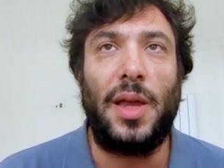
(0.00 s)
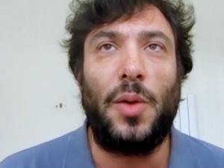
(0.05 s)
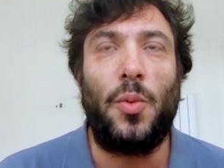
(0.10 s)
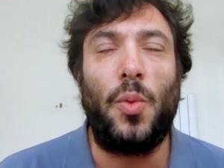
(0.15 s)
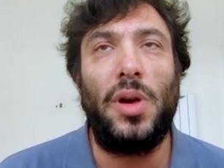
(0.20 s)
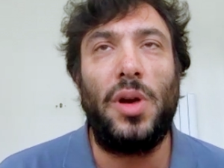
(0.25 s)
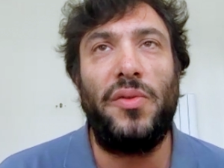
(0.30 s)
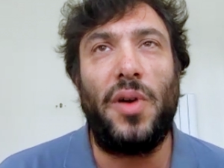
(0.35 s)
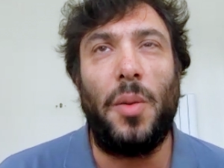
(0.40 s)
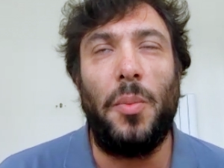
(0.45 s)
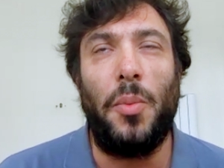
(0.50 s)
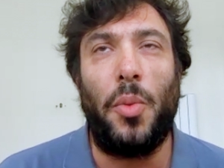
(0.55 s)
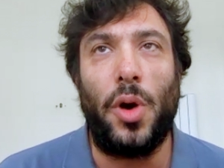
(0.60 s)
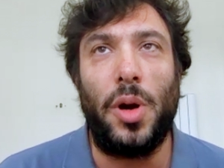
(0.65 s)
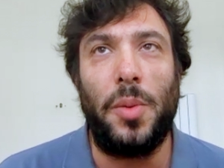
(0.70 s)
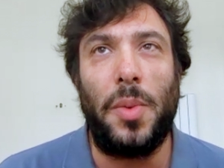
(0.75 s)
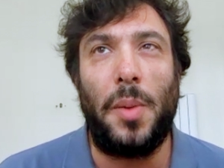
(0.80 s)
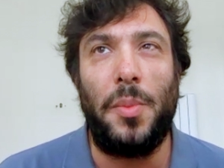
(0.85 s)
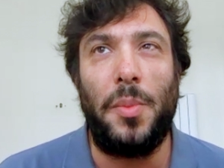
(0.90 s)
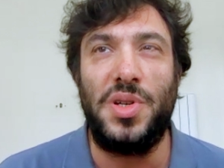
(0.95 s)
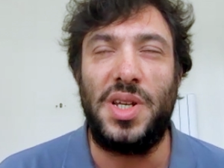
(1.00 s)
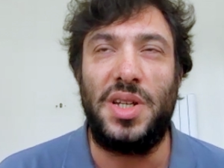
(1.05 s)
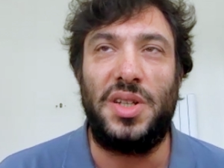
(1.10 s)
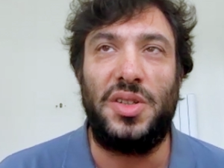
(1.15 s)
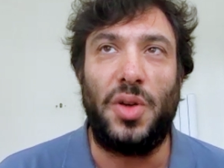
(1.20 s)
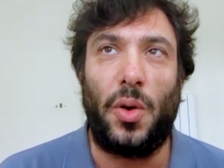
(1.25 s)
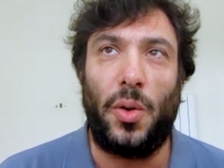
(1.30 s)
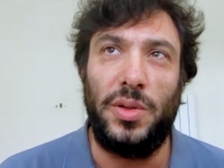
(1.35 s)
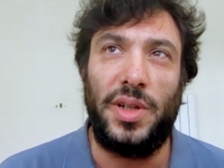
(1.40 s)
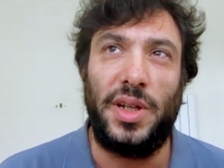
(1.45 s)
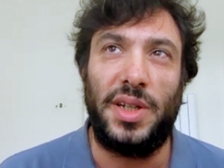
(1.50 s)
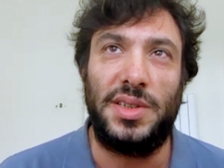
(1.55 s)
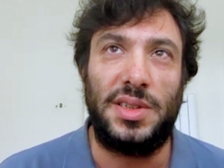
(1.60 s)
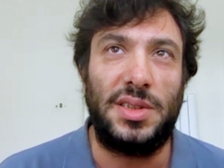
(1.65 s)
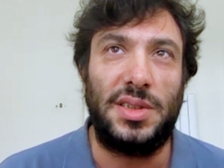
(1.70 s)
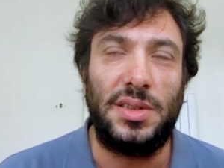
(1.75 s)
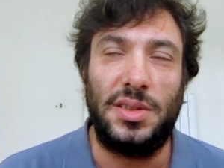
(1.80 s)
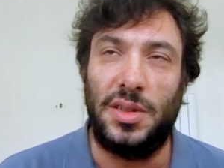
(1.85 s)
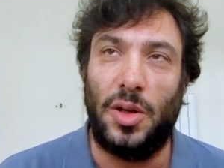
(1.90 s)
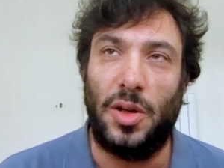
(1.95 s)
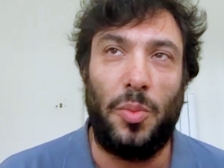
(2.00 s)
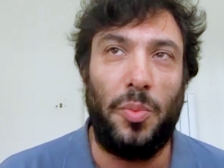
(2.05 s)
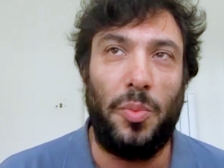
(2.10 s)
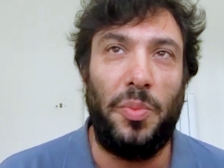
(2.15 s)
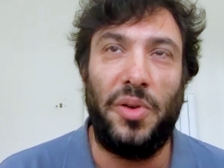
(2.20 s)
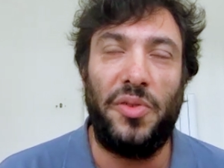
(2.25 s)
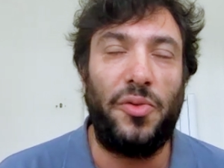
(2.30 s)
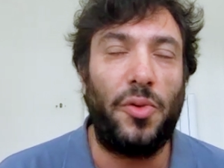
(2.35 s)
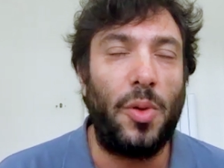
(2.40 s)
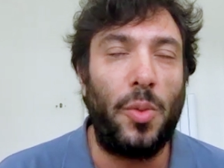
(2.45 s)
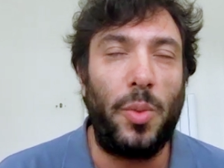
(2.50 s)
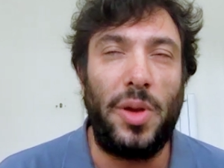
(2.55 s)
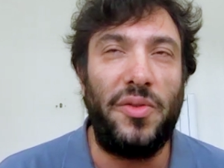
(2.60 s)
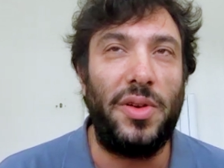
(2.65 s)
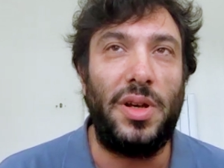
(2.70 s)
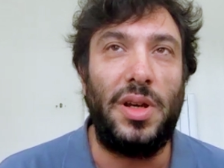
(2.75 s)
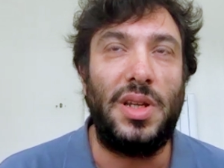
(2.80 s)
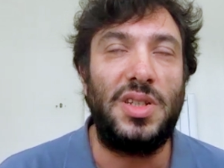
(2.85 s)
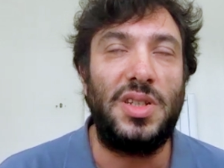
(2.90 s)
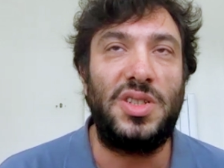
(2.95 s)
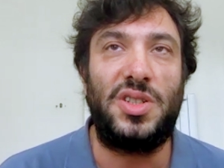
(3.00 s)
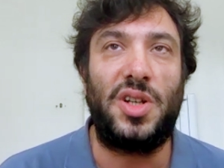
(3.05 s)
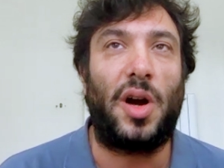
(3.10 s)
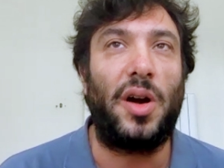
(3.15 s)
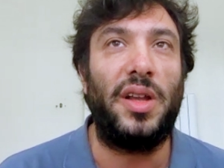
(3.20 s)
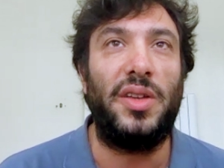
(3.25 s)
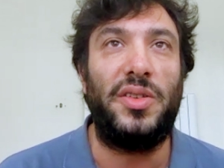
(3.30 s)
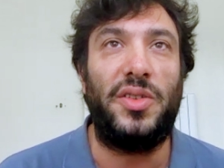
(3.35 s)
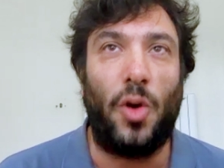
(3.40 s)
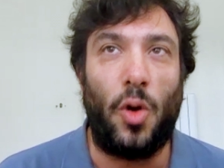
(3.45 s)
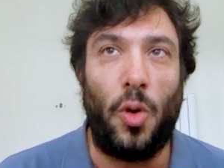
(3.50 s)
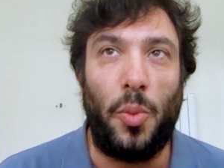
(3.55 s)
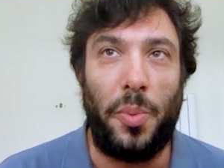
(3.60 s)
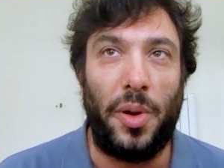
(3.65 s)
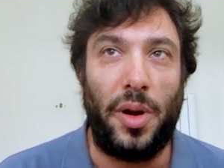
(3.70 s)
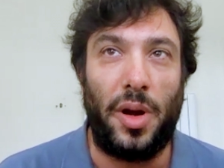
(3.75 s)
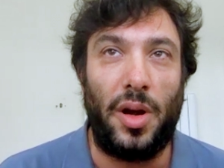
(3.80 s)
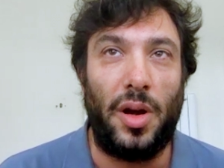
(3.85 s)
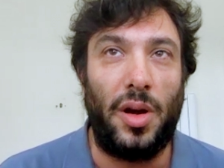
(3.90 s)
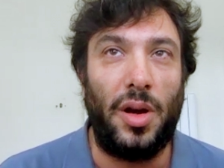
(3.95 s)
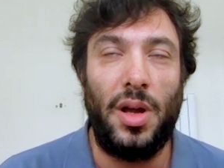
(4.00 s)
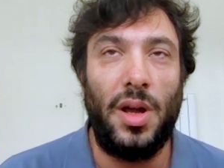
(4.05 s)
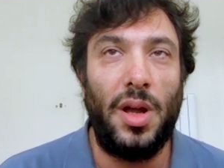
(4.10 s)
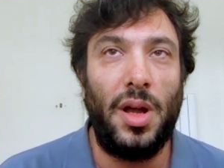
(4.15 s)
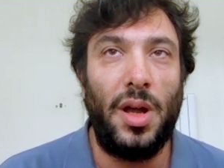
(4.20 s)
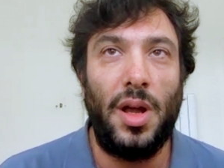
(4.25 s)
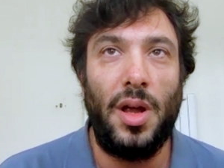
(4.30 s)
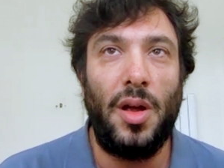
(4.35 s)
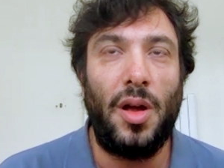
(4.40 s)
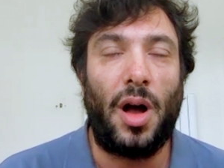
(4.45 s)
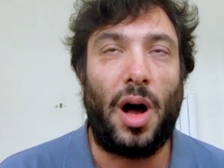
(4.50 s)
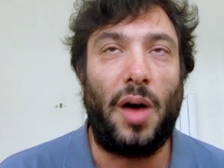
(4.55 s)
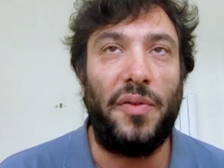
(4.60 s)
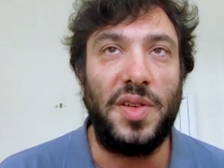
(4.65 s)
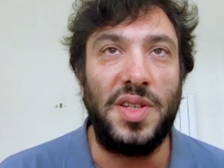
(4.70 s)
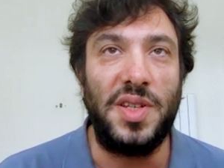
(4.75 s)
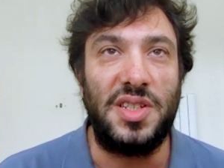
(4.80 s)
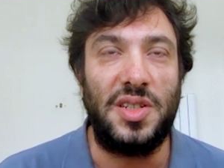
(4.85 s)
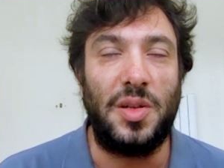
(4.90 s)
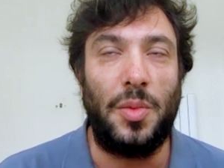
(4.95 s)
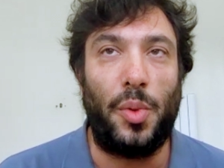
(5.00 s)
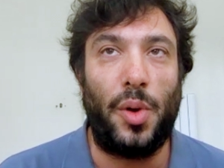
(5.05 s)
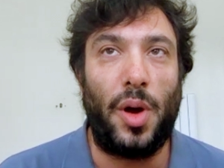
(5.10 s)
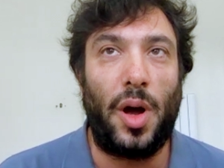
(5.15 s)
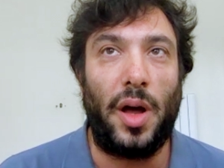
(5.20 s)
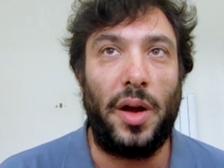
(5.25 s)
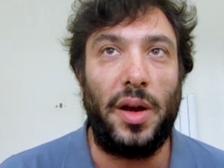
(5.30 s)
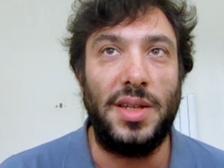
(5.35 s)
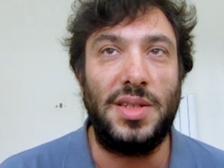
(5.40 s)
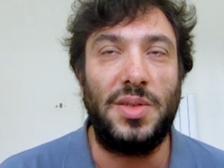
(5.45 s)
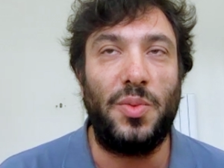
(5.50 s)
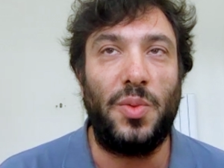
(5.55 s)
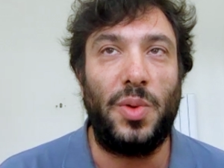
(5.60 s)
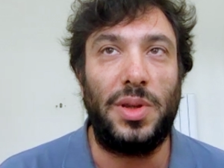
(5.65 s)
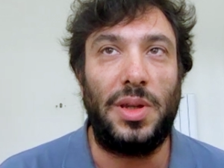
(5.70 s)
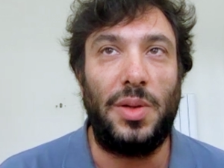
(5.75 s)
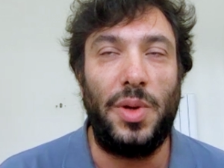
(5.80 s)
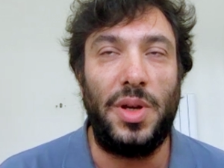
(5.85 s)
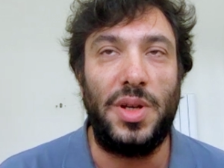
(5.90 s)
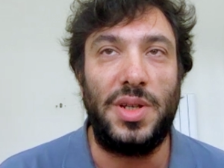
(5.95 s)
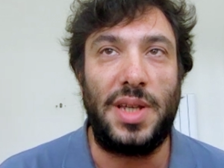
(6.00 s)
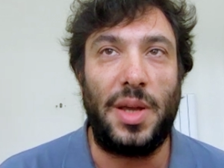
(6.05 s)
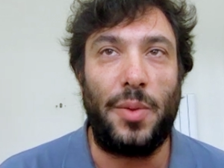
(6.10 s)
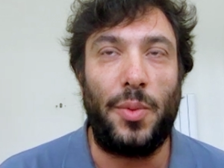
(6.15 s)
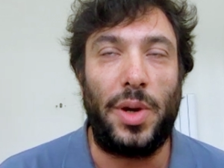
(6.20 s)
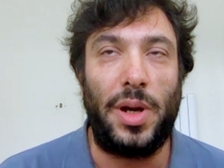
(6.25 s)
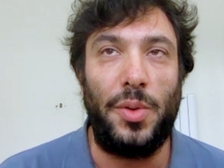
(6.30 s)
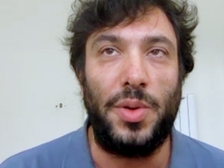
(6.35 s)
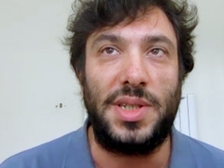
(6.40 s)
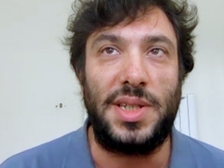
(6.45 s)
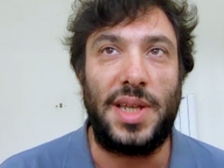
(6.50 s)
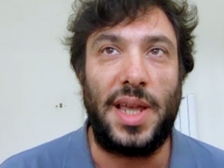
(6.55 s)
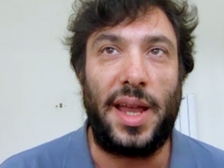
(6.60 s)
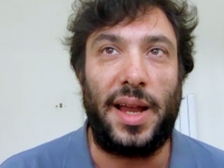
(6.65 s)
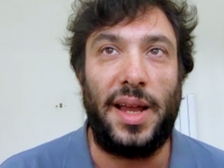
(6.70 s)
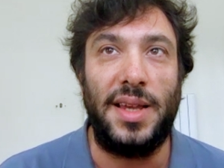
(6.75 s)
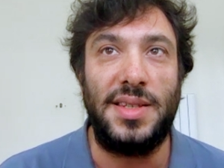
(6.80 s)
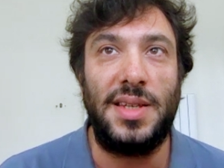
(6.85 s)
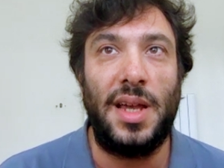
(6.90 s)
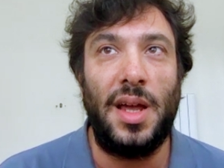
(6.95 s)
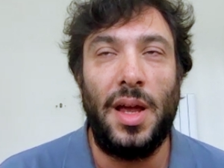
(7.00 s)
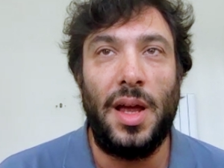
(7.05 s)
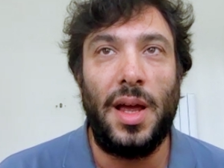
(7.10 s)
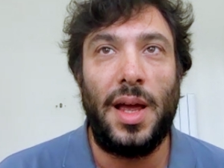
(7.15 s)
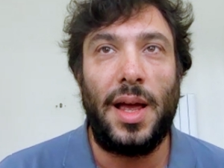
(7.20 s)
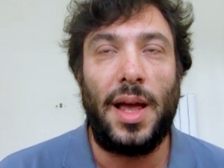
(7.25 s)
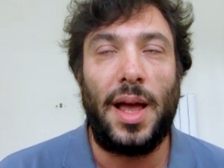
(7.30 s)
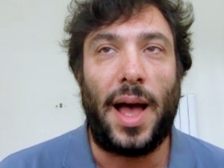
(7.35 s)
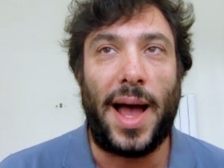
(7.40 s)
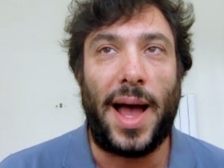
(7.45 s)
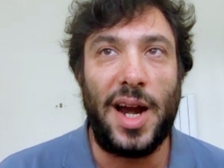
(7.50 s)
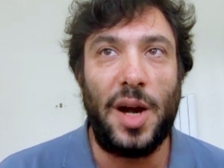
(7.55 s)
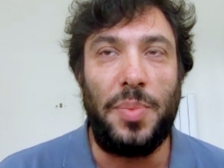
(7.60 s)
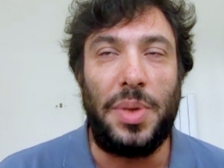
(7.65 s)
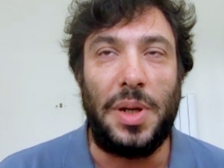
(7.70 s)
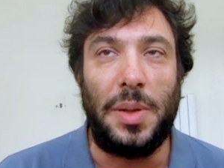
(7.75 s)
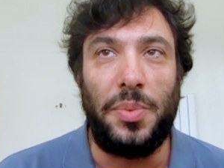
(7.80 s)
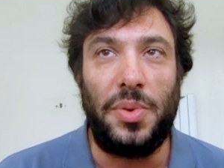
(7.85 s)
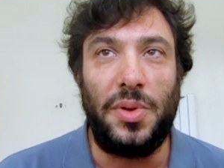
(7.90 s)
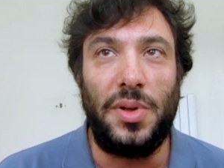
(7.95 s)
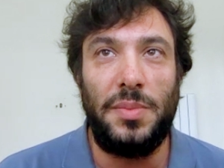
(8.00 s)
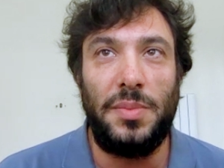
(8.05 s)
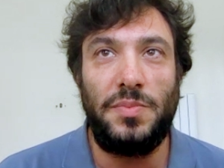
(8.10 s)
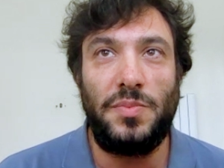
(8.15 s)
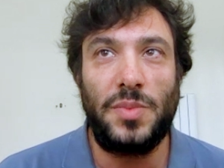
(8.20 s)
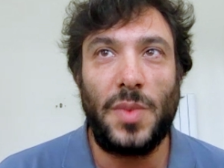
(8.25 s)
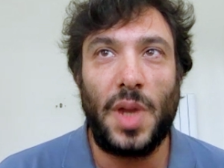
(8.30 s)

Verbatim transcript: One of our board members had told us, before we even started to open offices abroad, is what he was saying is, hire people,